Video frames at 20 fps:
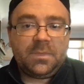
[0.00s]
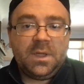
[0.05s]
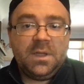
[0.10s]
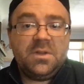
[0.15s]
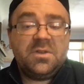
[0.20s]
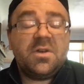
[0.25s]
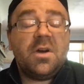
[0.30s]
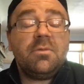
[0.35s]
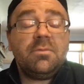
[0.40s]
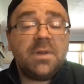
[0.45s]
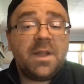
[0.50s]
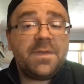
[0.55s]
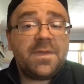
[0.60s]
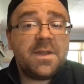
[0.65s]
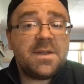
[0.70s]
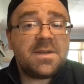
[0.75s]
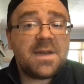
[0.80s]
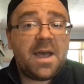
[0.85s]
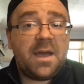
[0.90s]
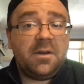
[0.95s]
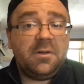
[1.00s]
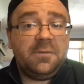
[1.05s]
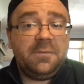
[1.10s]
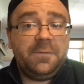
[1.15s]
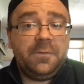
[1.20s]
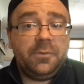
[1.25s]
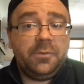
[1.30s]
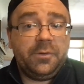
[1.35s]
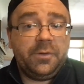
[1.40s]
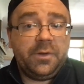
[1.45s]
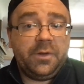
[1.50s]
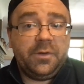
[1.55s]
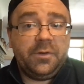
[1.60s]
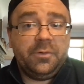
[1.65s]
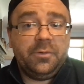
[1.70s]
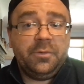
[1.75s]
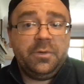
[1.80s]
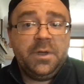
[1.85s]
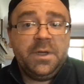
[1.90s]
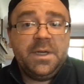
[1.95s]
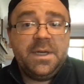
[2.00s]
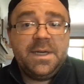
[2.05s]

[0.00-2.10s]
Don't let the title fool you.